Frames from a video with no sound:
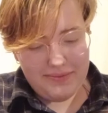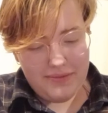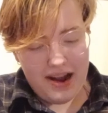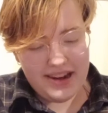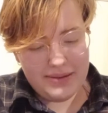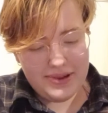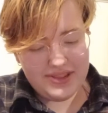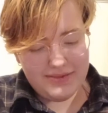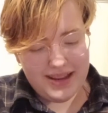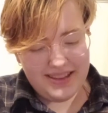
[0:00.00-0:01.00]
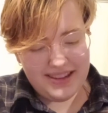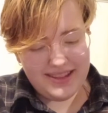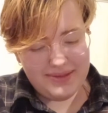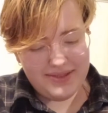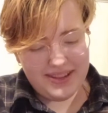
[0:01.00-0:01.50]
Why are most of my thoughts?
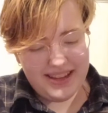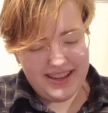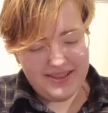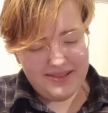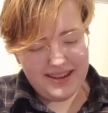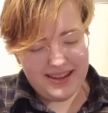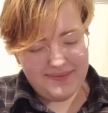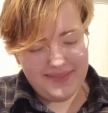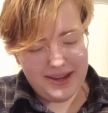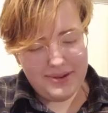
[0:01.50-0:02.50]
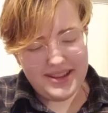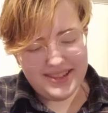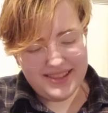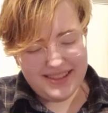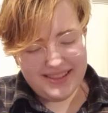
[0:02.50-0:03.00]
It was really cute. It
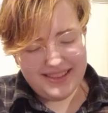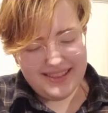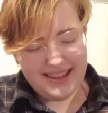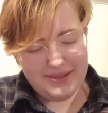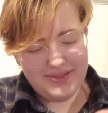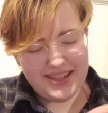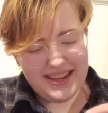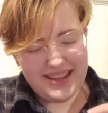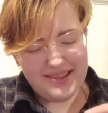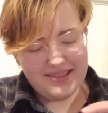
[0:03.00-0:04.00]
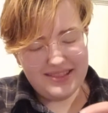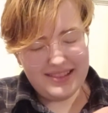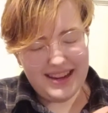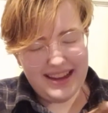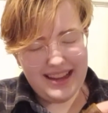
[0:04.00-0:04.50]
was very cute.
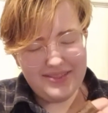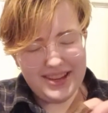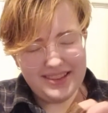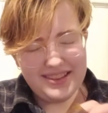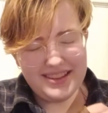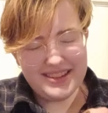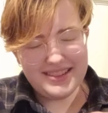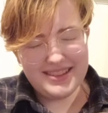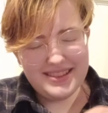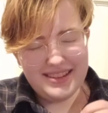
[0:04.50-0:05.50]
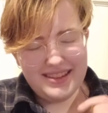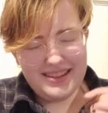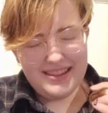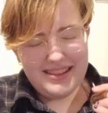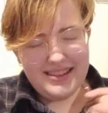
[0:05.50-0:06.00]
I have other thoughts.
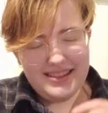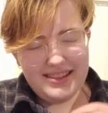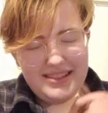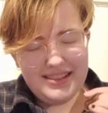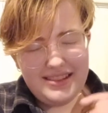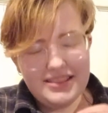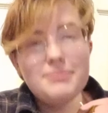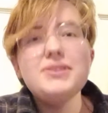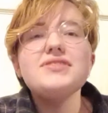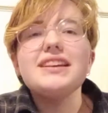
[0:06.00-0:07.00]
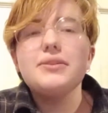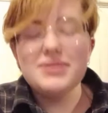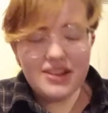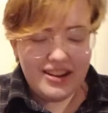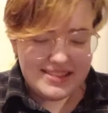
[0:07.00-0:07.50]
The music
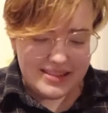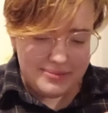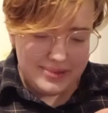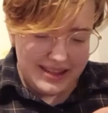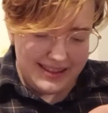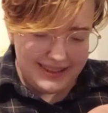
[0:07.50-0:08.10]
was awesome.